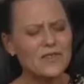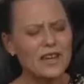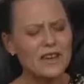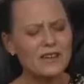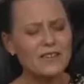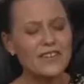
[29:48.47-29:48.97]

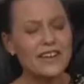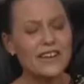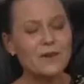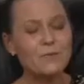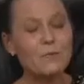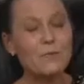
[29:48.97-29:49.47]

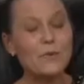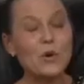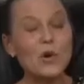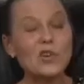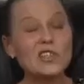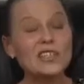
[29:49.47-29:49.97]
very
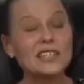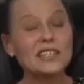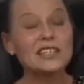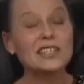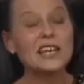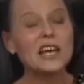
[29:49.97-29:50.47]

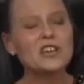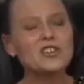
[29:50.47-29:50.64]
important